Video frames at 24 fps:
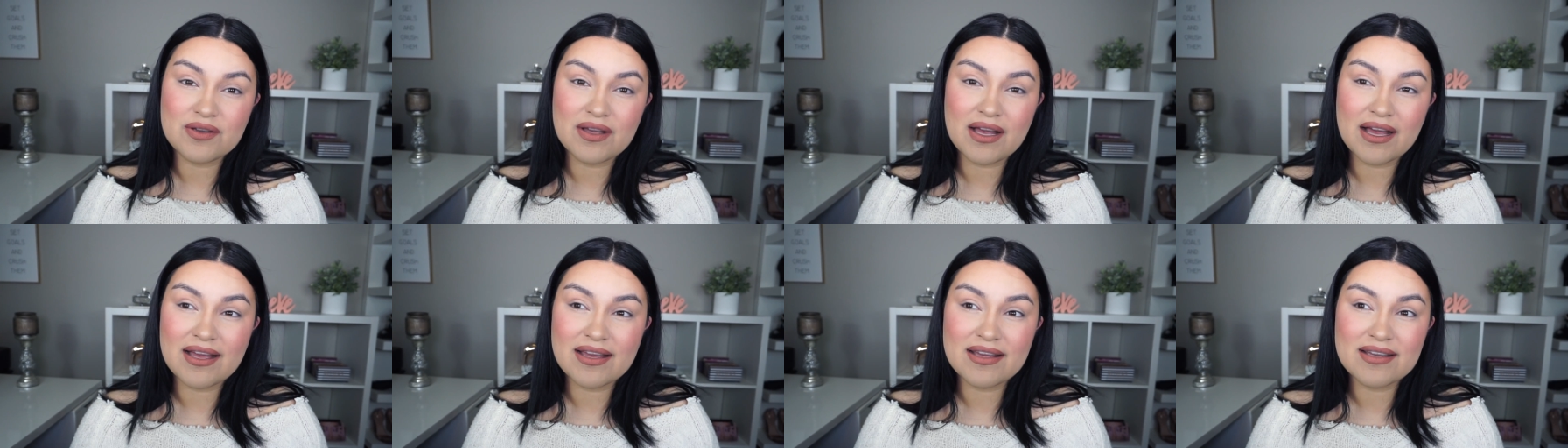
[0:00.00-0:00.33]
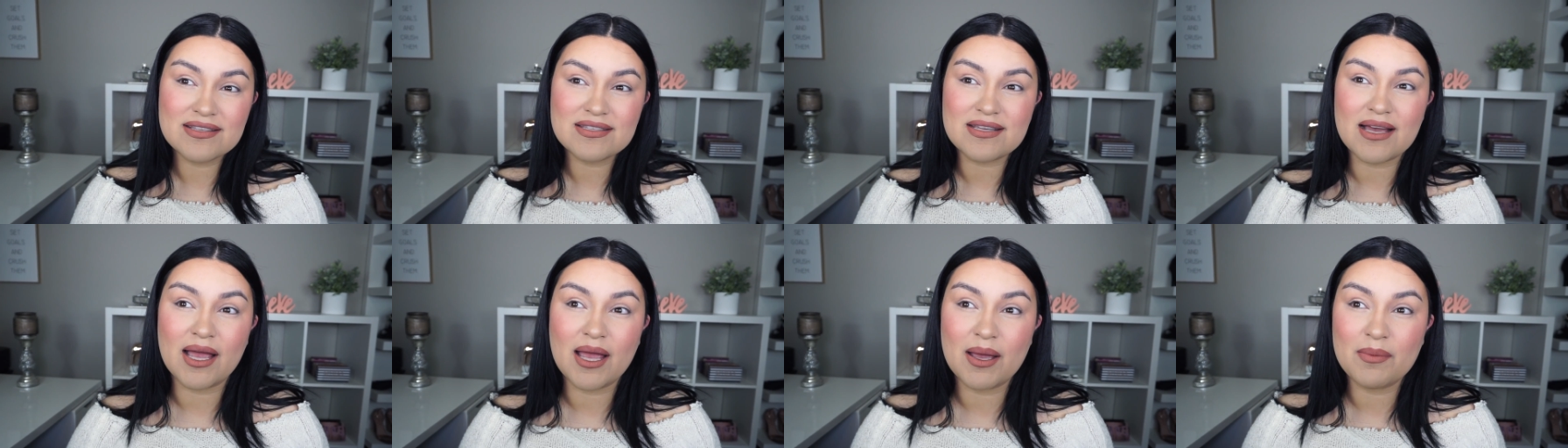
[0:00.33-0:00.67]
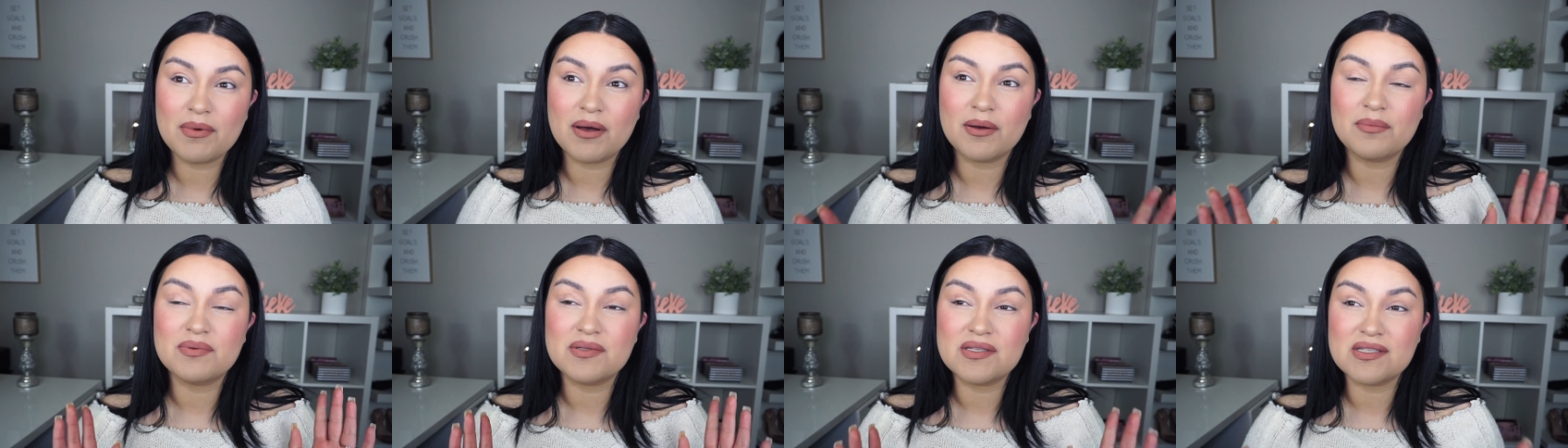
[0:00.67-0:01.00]
you guys, I
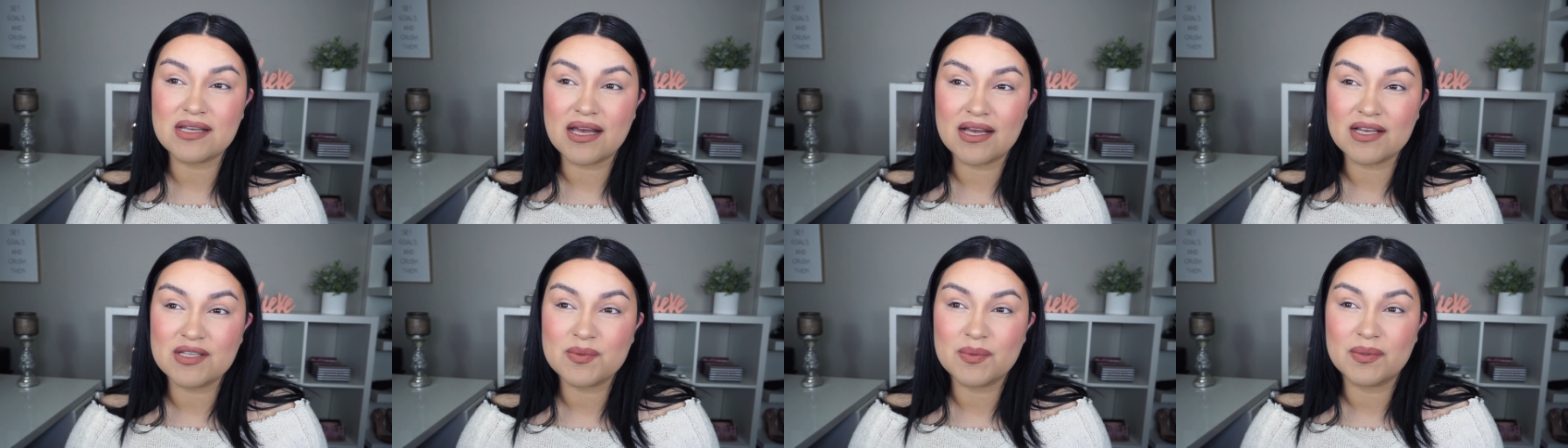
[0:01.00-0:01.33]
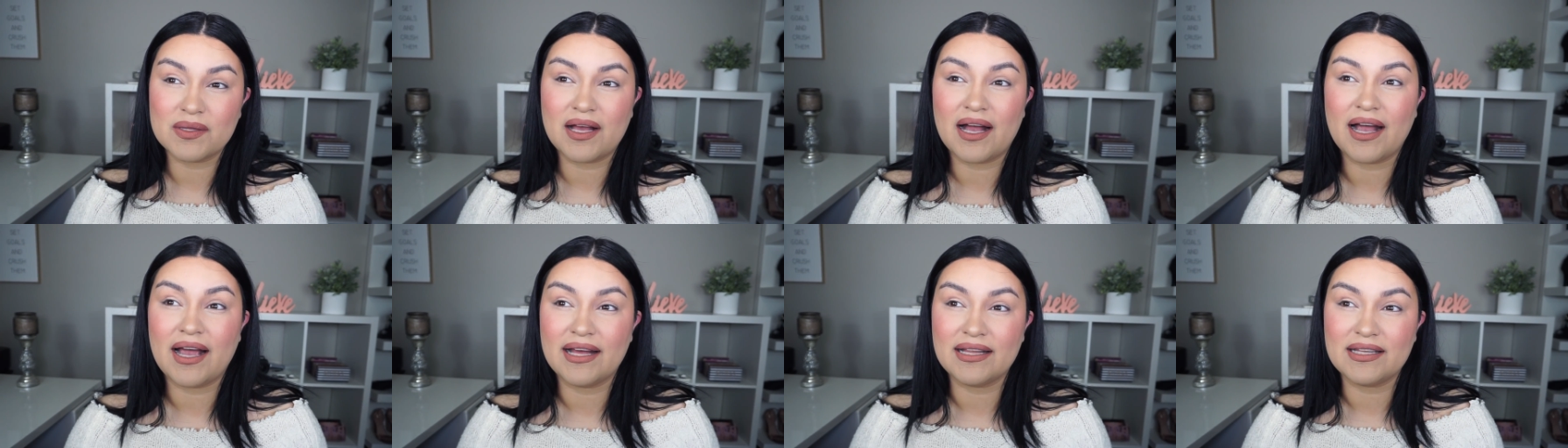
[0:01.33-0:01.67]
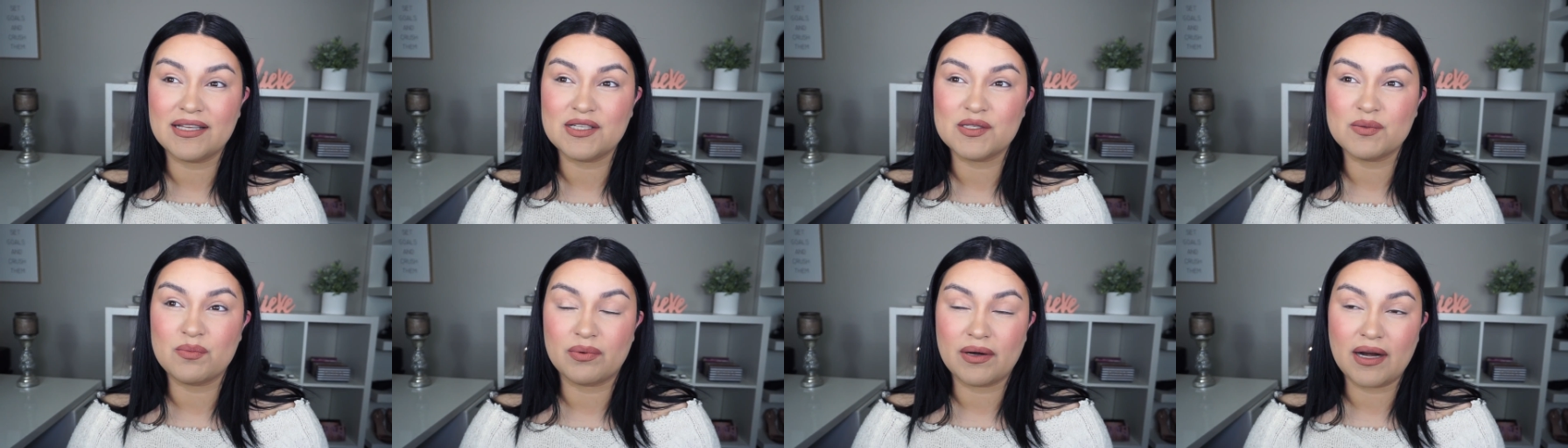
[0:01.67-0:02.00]
am obsessed with
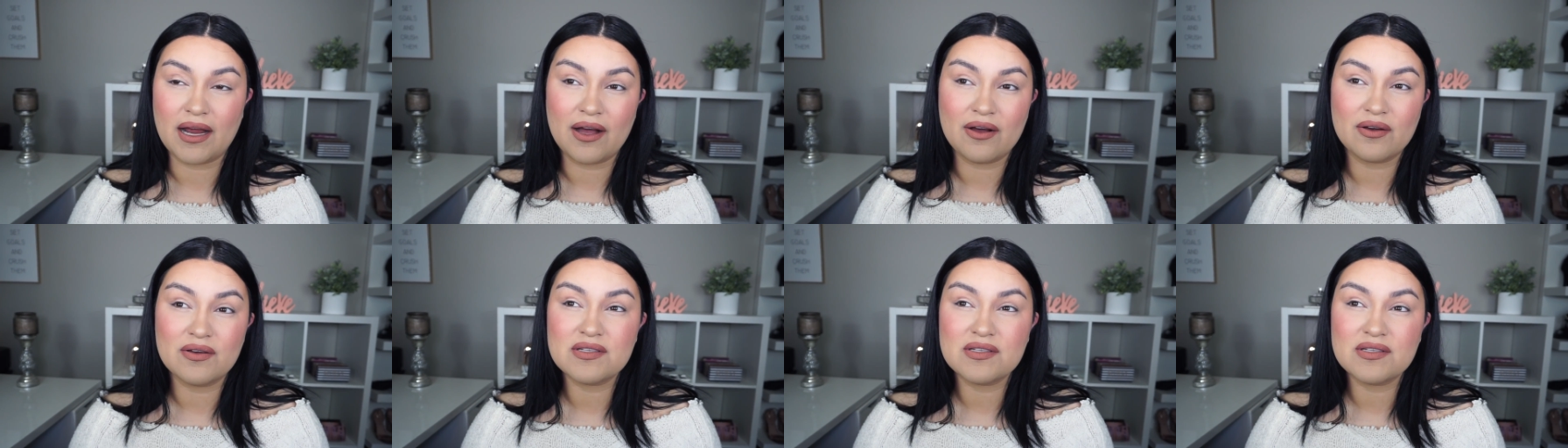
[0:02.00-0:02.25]
Kylie's brows.